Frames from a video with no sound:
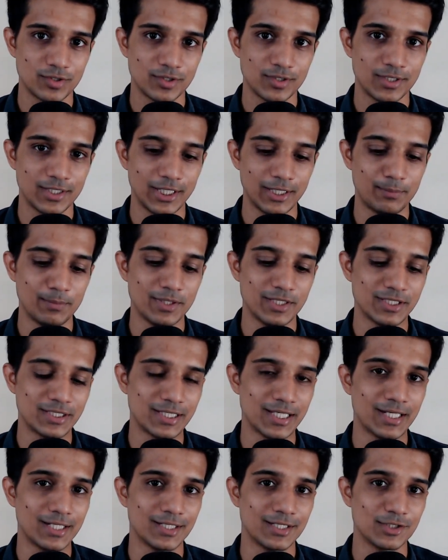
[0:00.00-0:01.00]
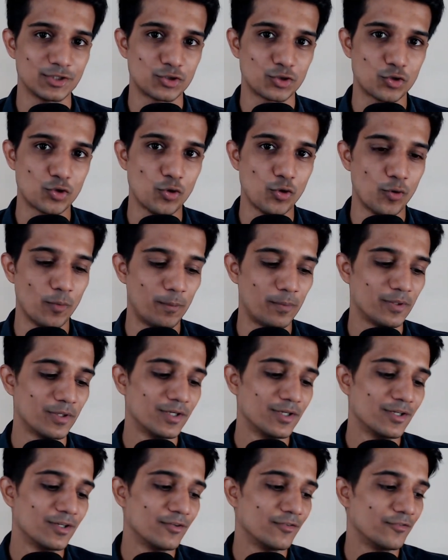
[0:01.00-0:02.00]
it means that his scope
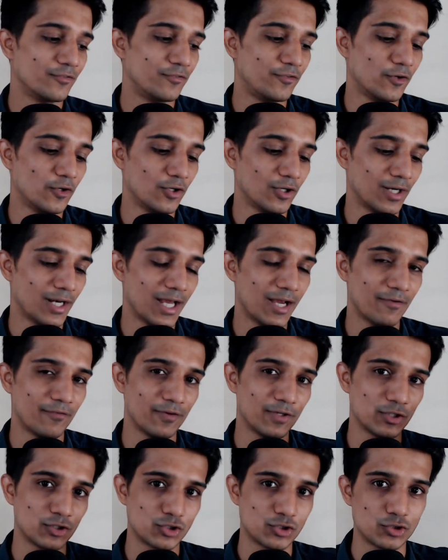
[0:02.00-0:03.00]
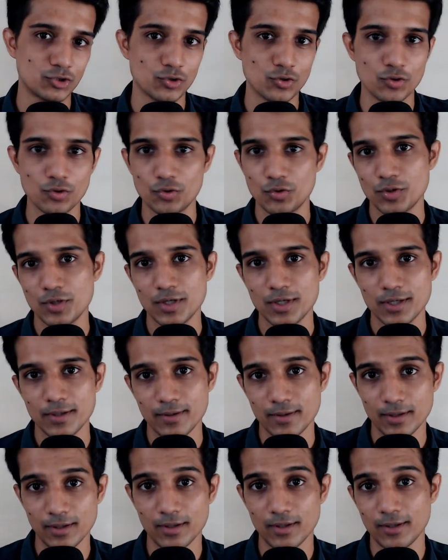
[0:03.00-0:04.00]
for laughing
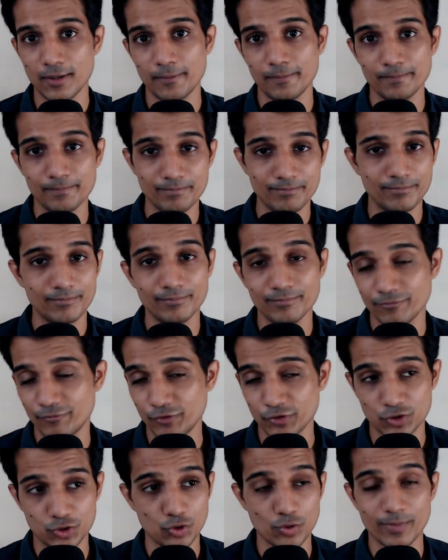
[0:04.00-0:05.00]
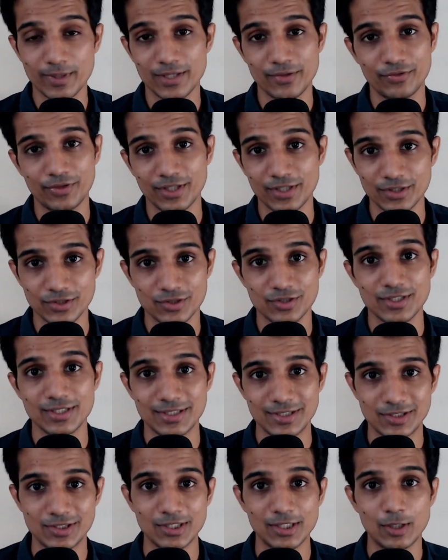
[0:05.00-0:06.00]
for so many things is
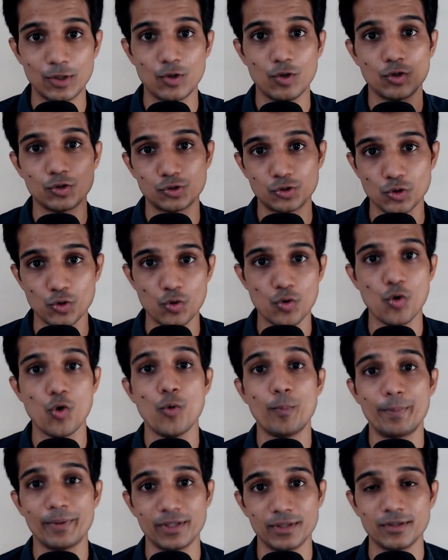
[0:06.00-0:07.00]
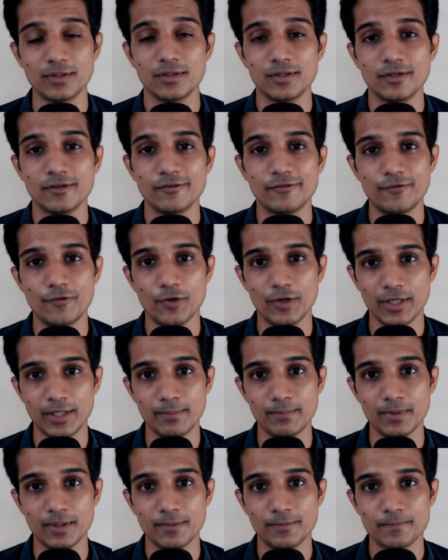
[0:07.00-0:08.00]
still so open for
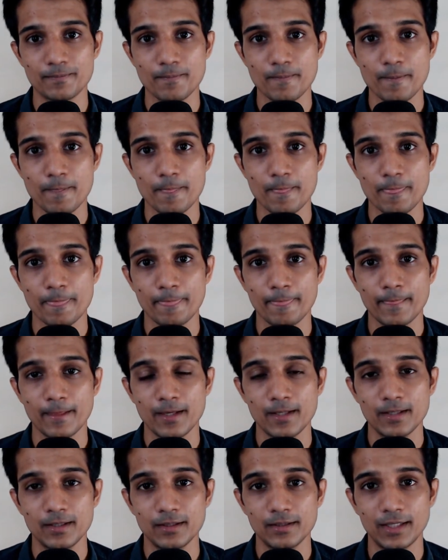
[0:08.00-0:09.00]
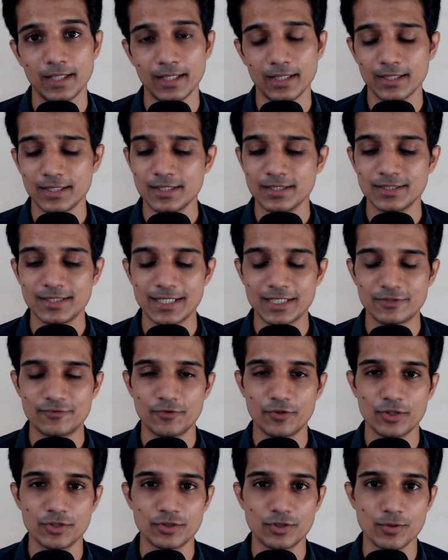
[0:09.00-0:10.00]
him. Right? See, as far
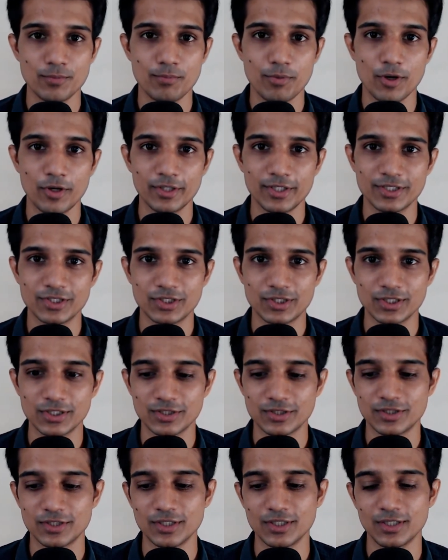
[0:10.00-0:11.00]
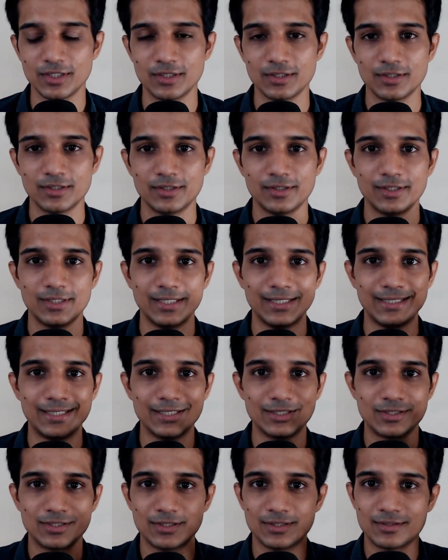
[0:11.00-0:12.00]
as your body is concerned,
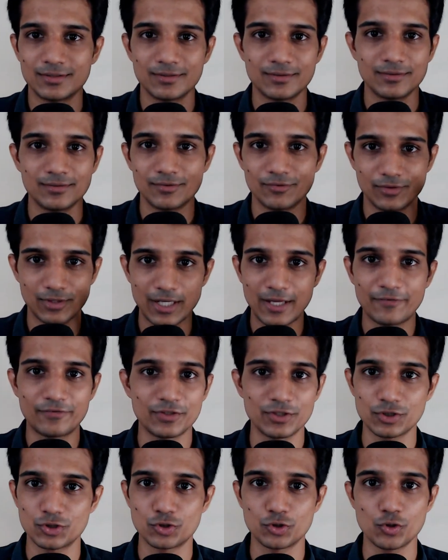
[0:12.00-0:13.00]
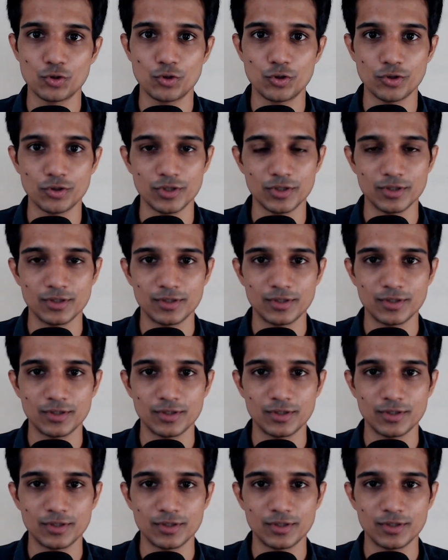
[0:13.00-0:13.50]
laughter is so good.